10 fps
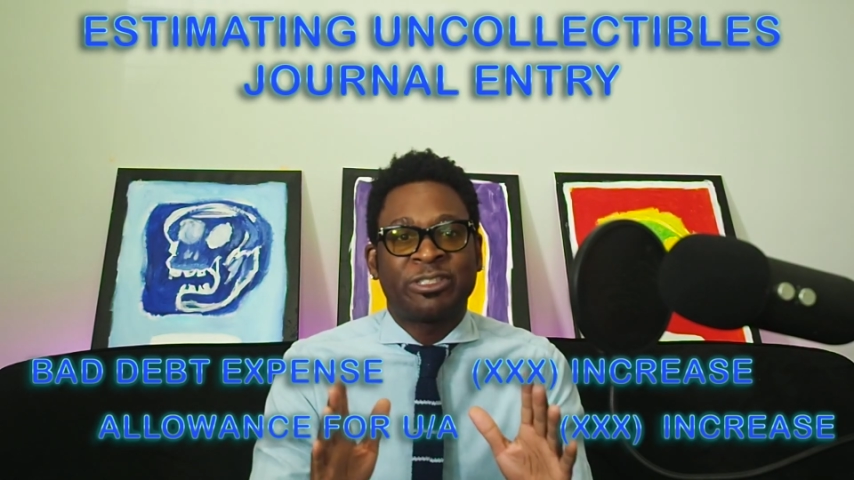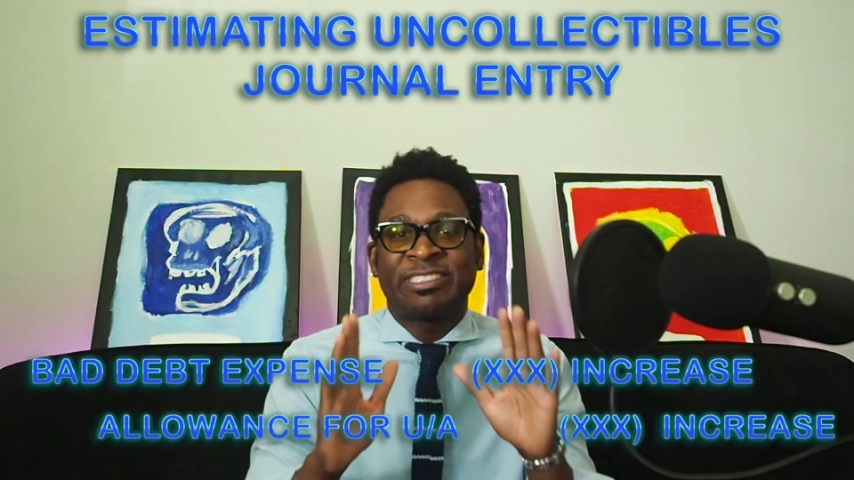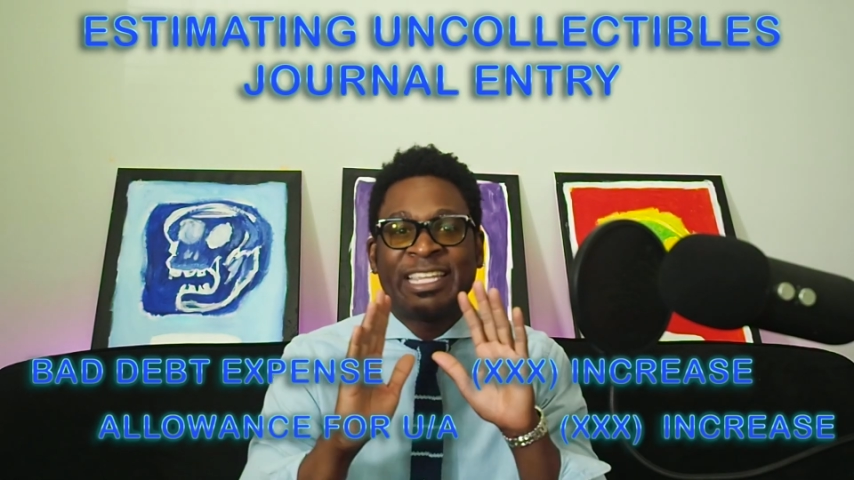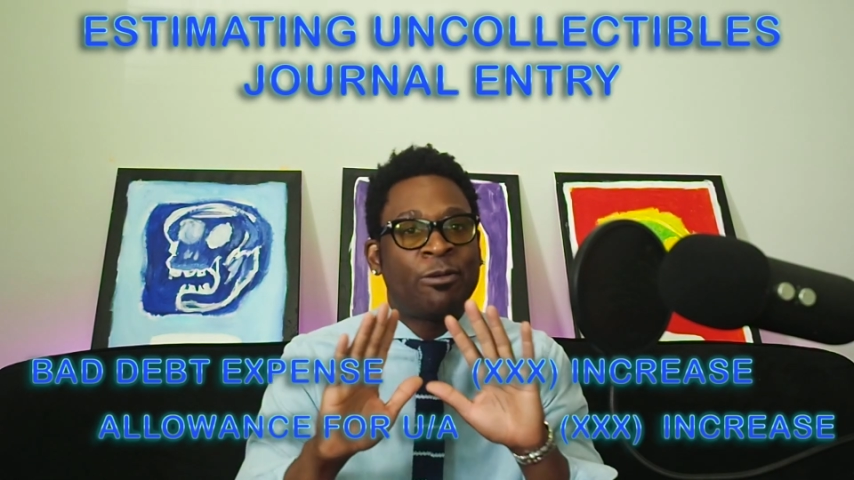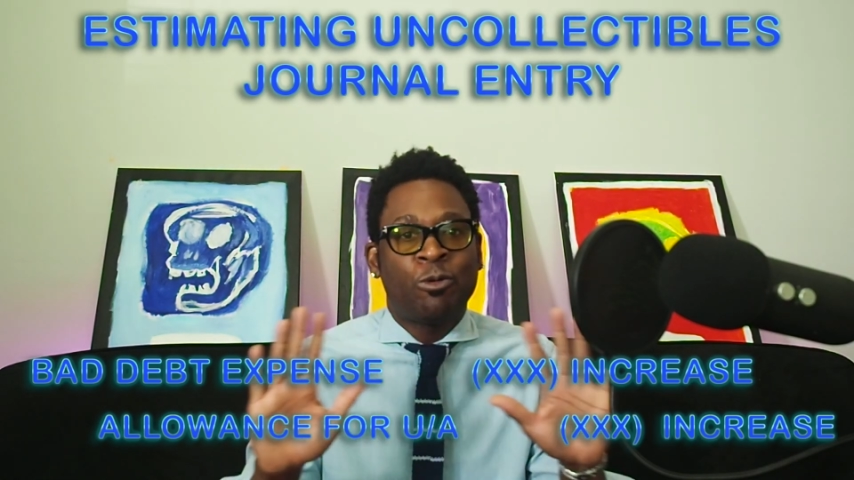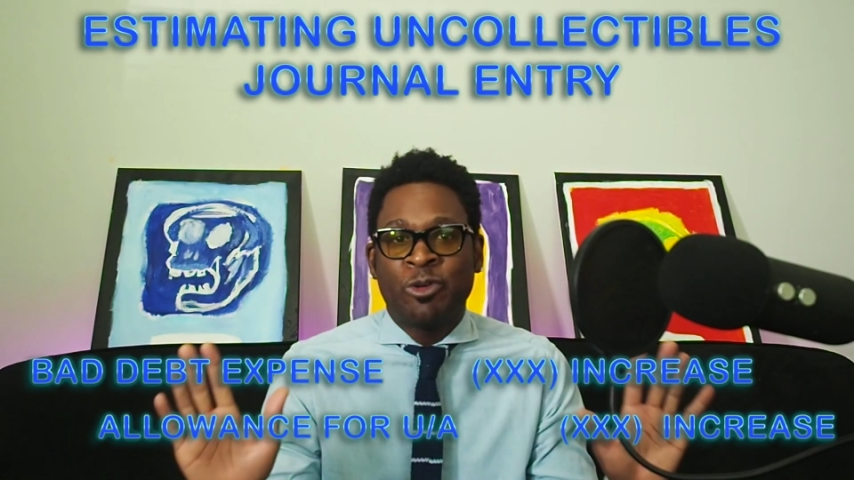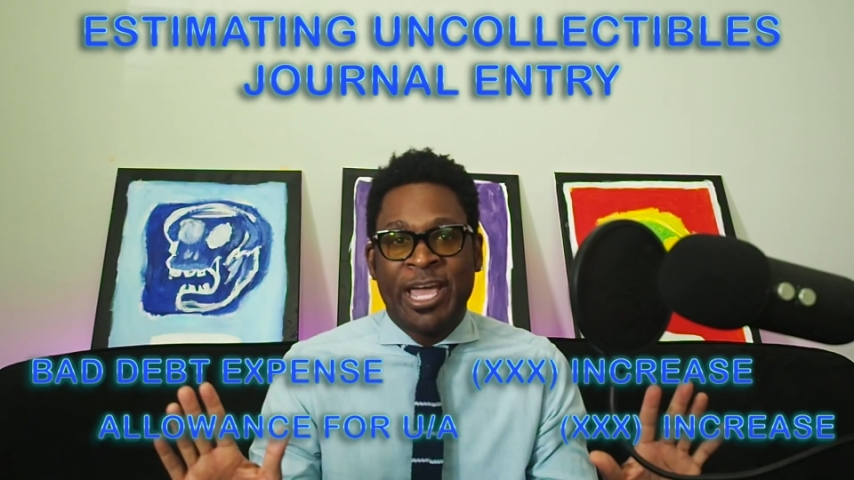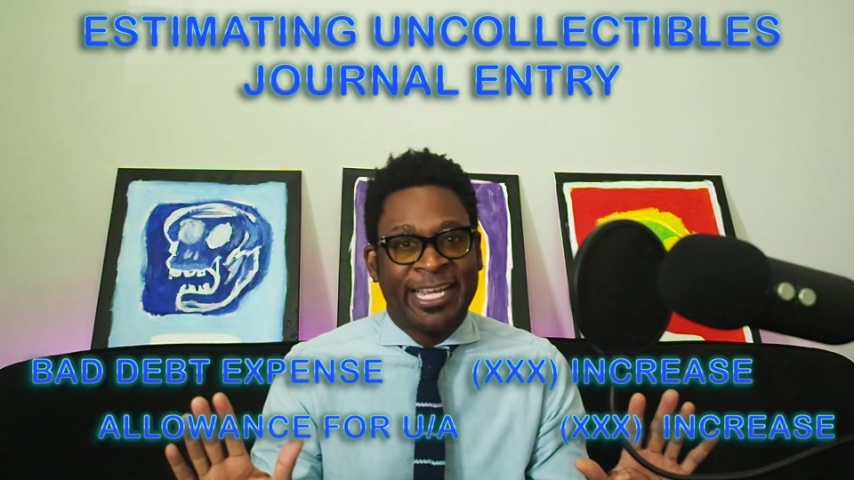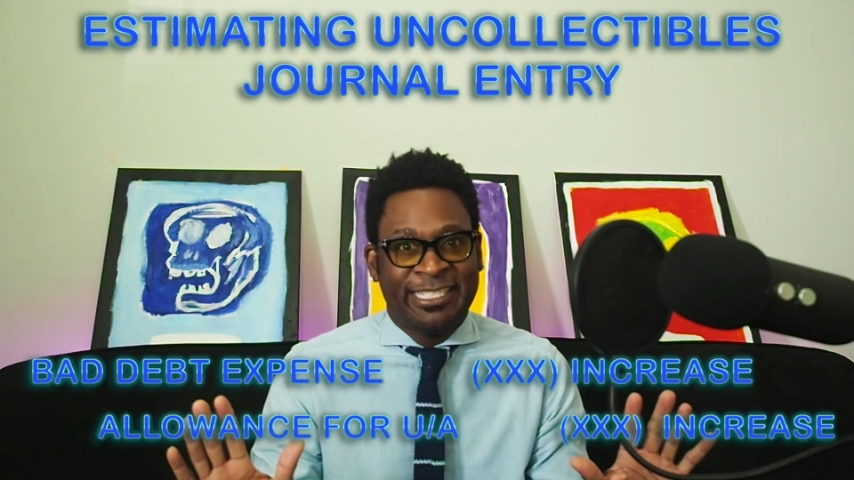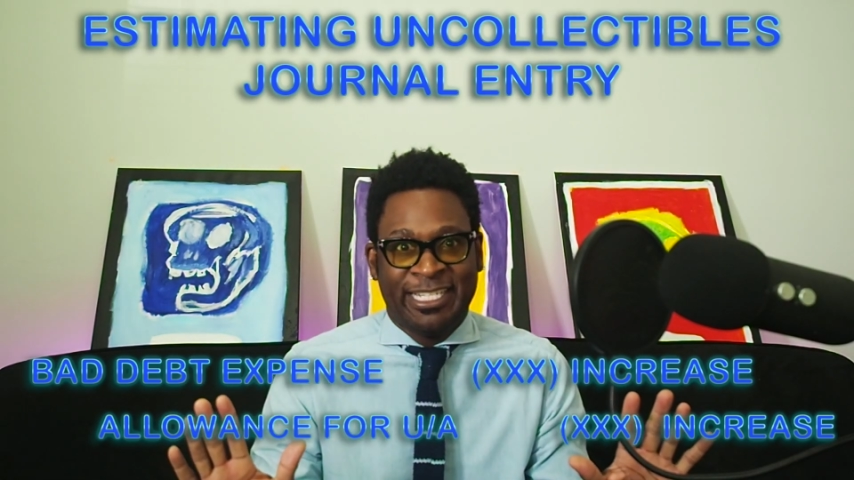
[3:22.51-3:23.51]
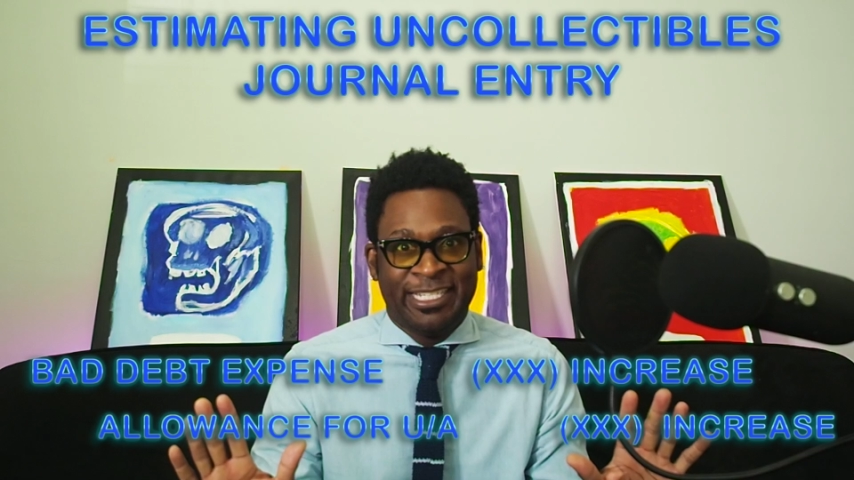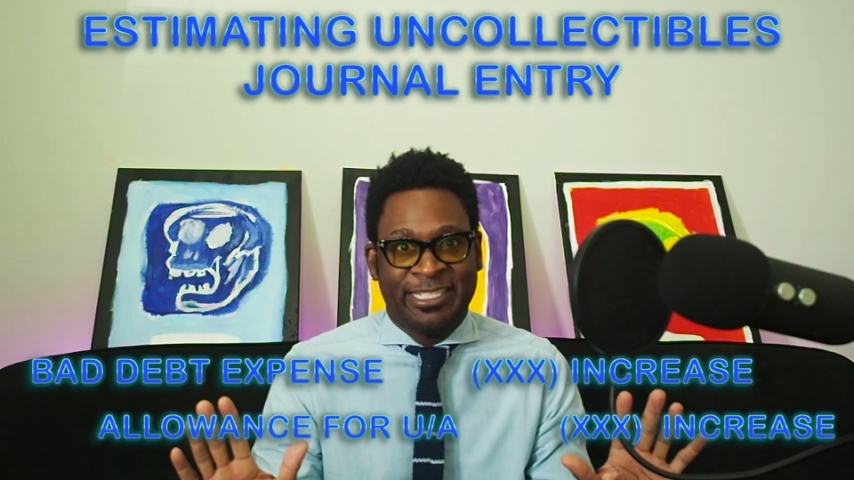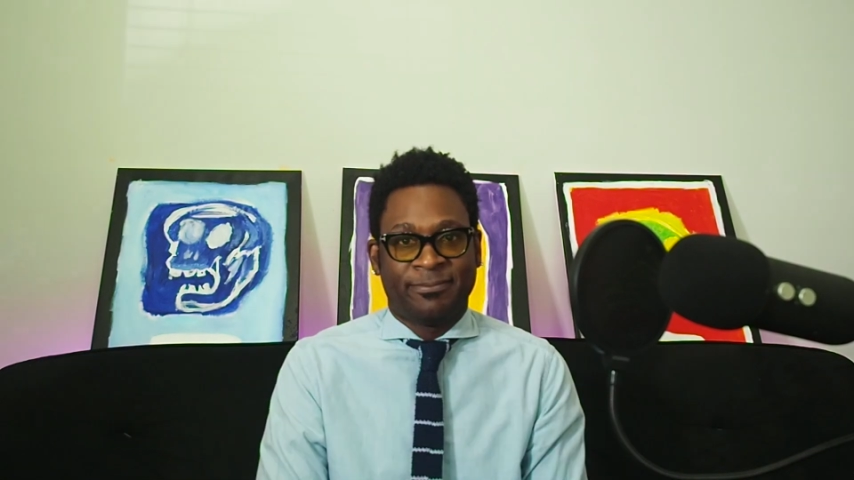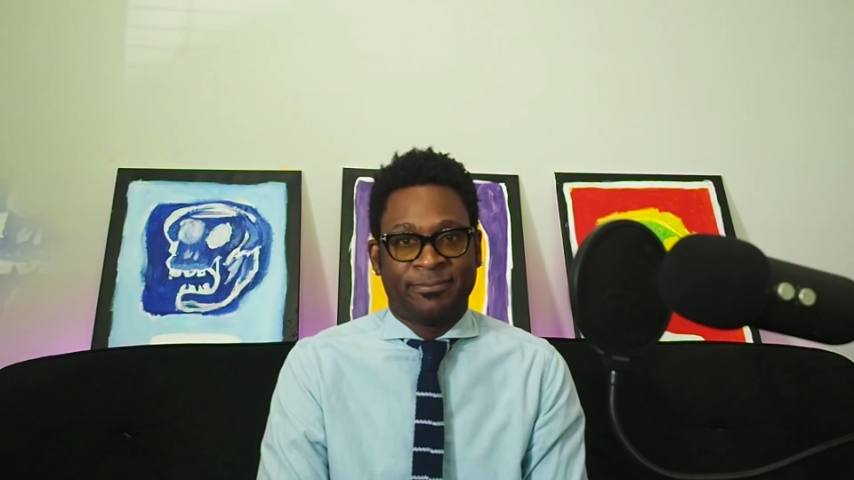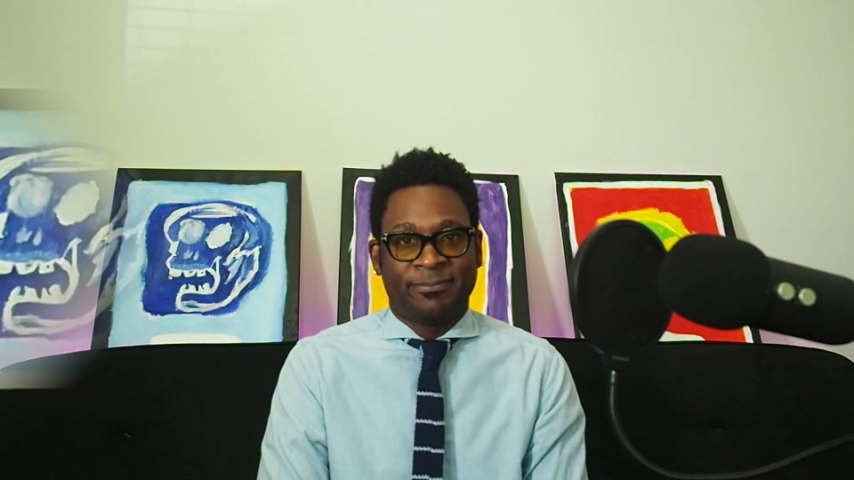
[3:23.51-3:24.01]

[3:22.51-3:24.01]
They will not change.